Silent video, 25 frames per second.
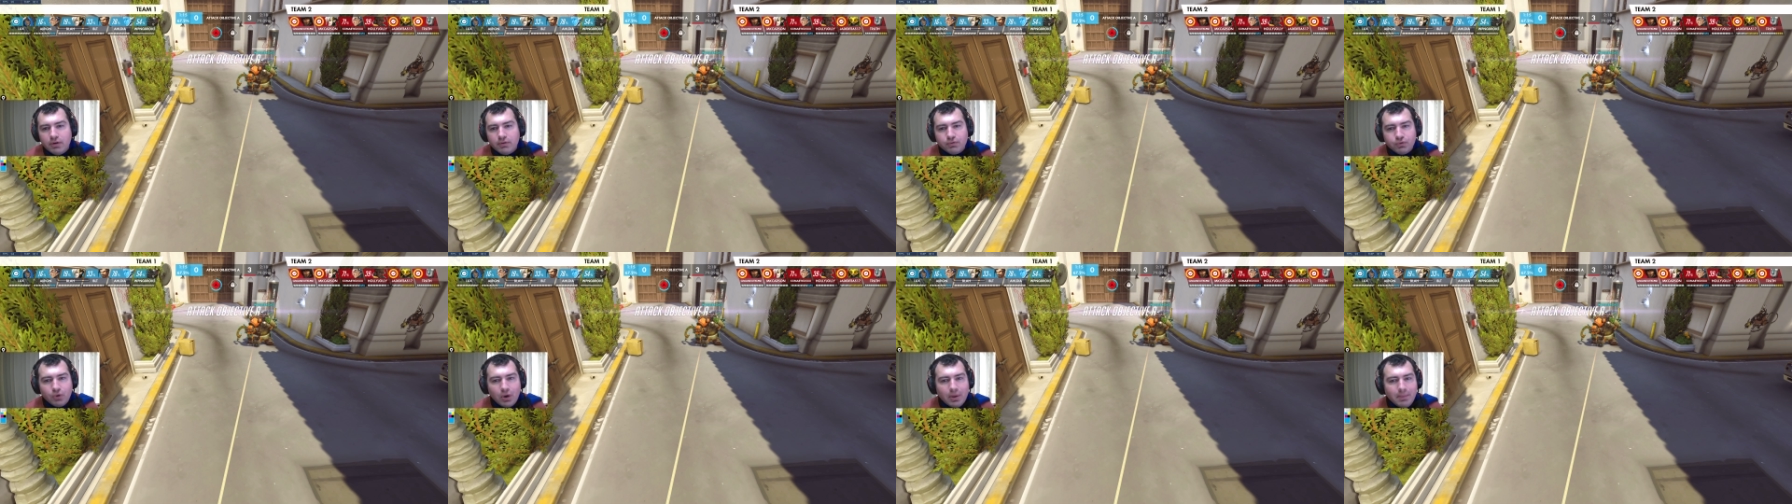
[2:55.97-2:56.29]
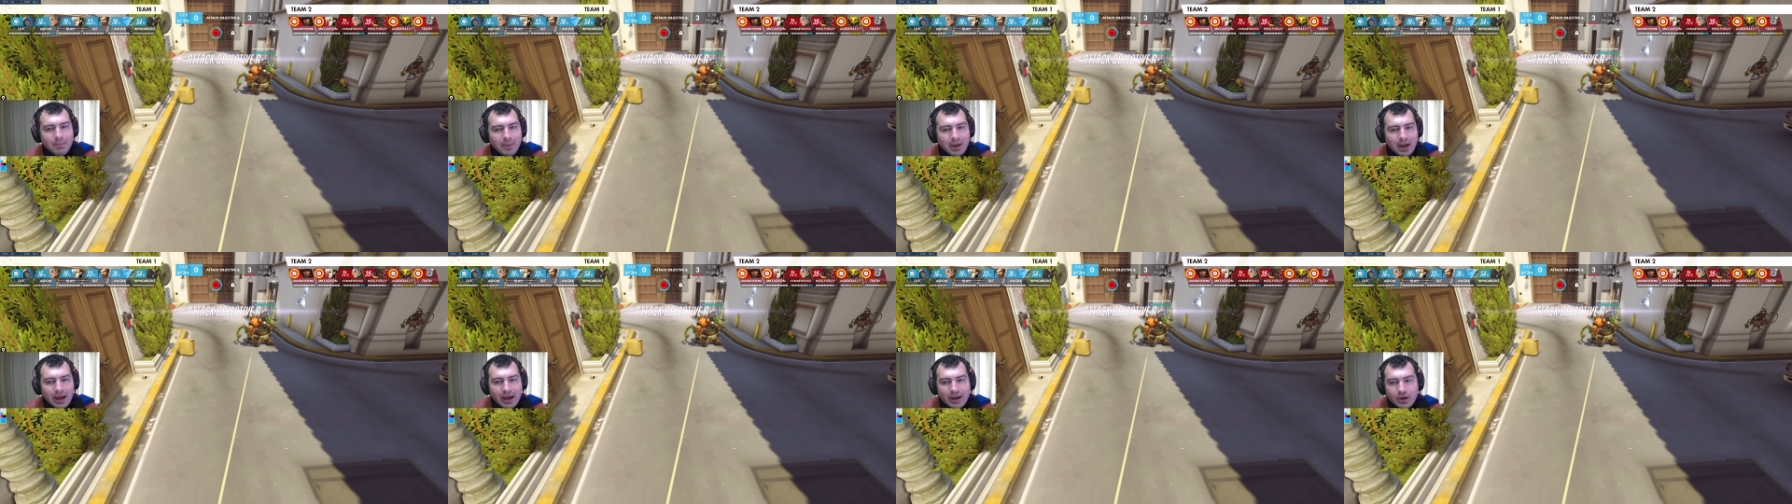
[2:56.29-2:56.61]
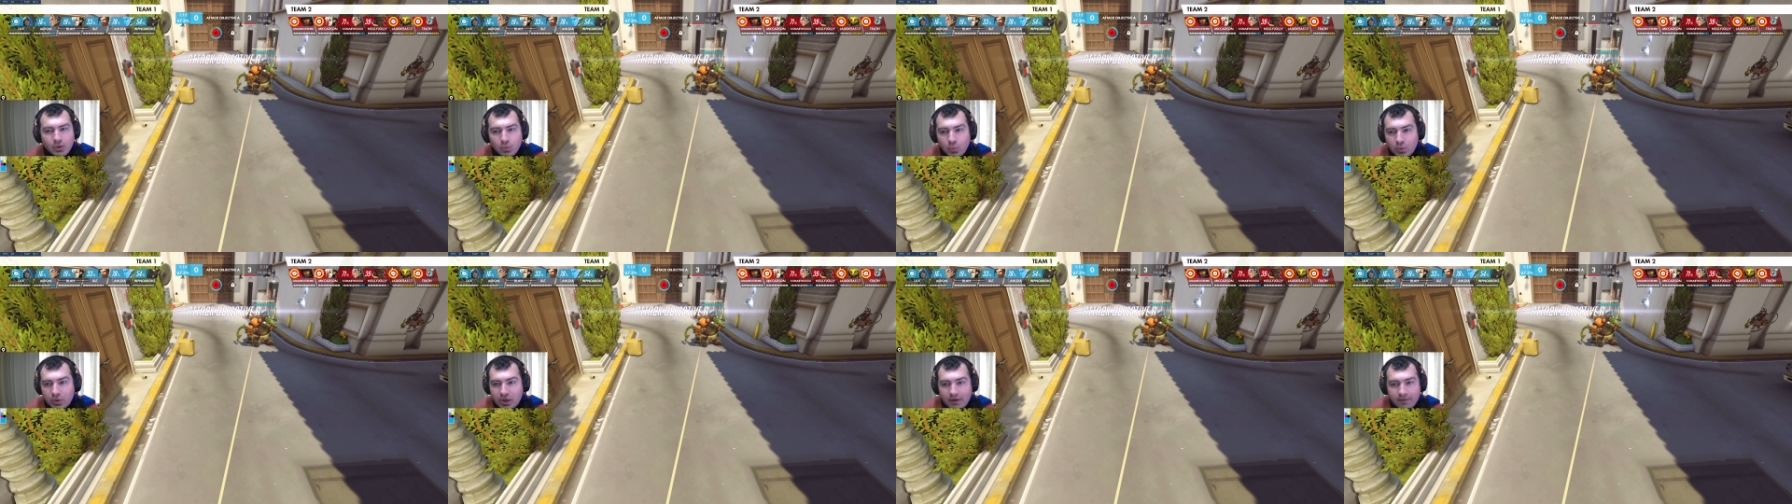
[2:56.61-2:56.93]
from
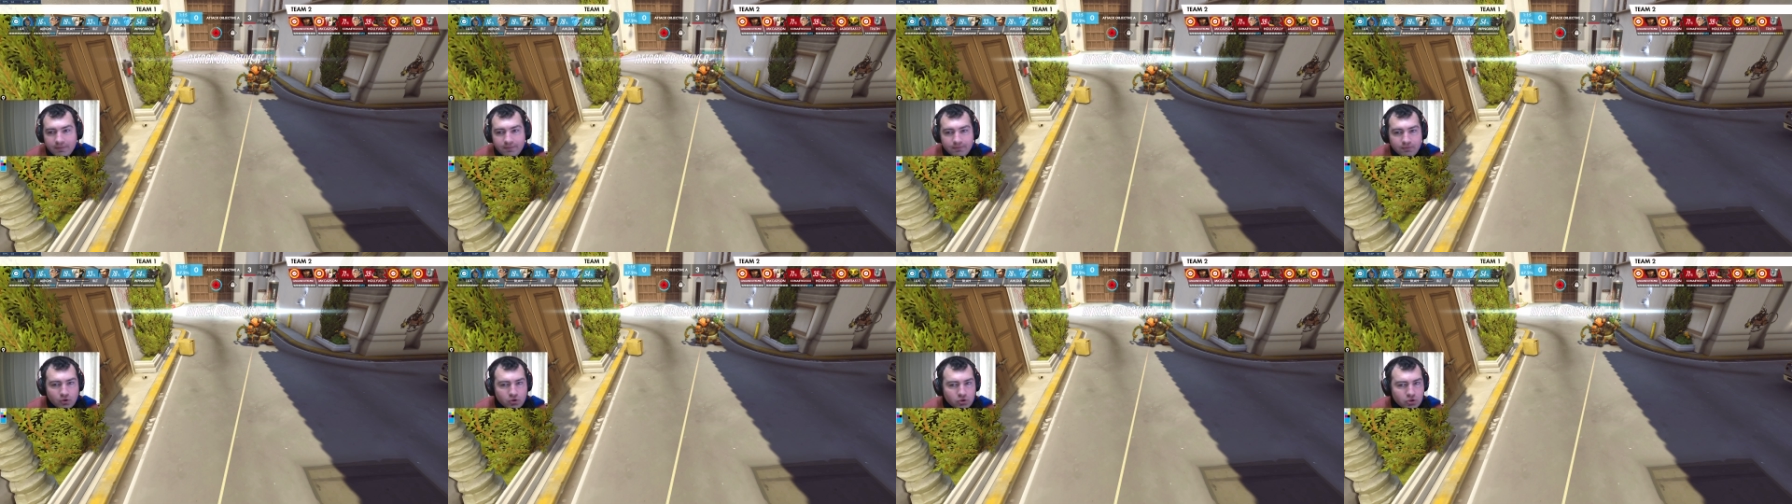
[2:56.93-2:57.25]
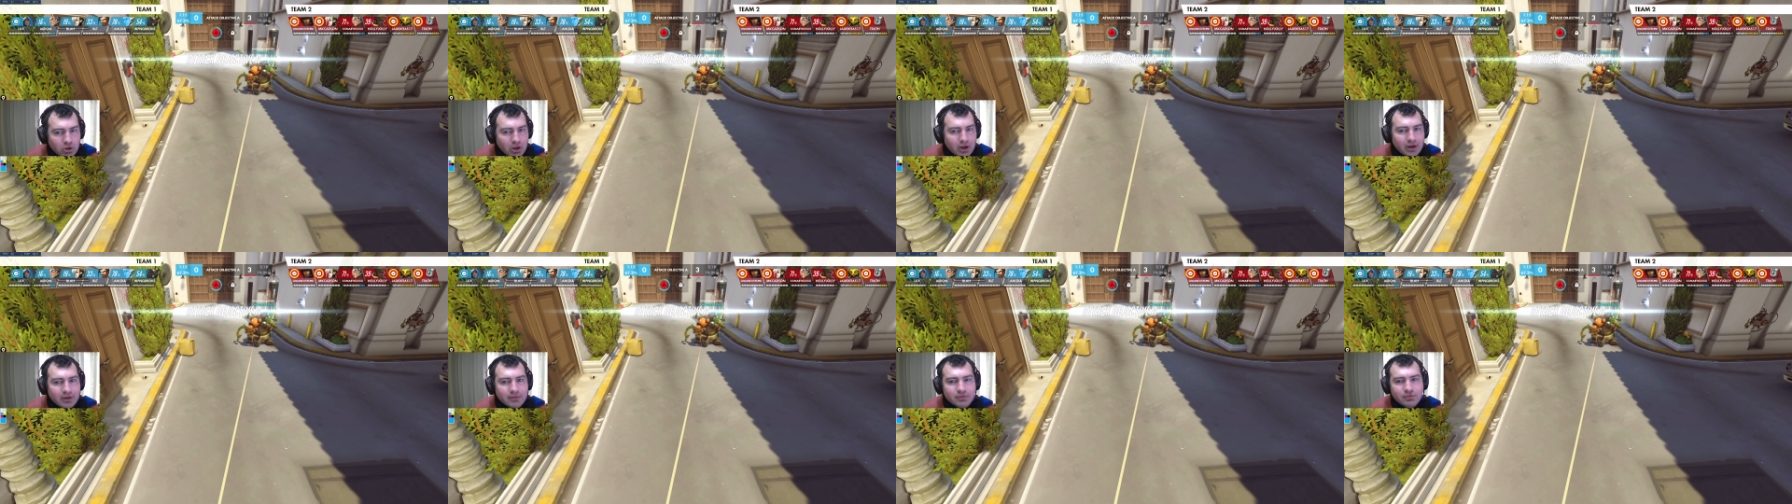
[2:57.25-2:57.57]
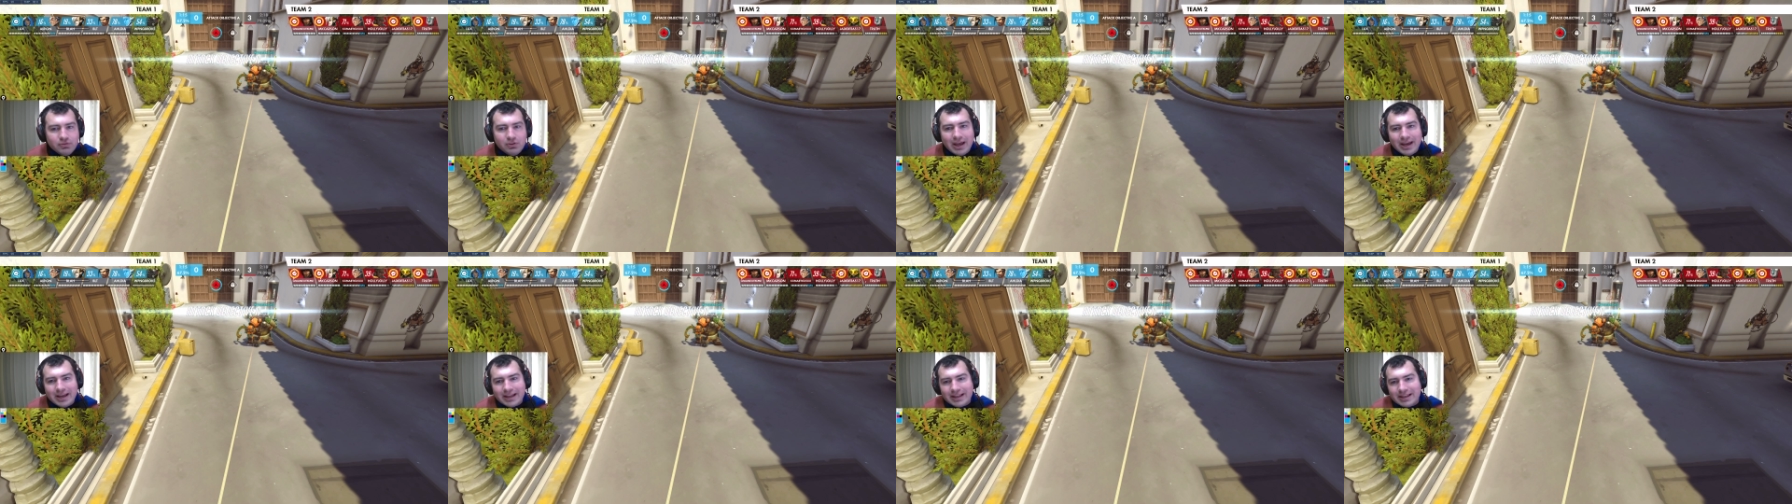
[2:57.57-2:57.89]
behind with a full-on
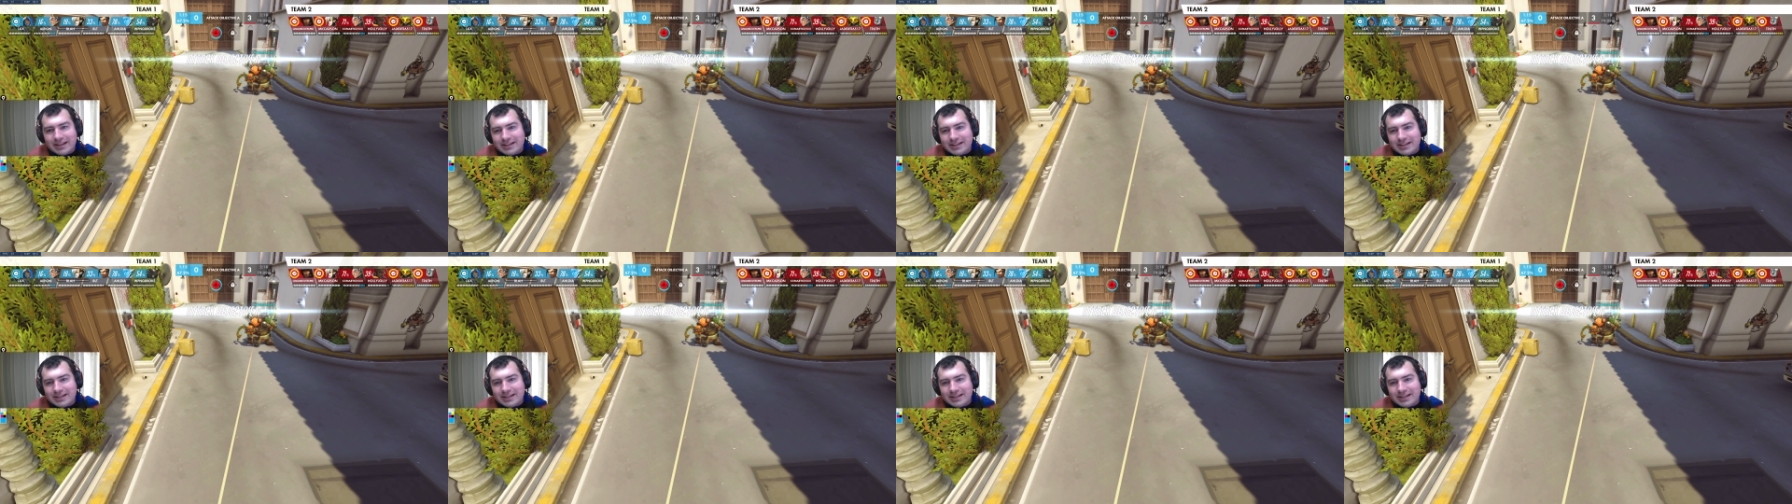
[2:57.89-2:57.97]
flank.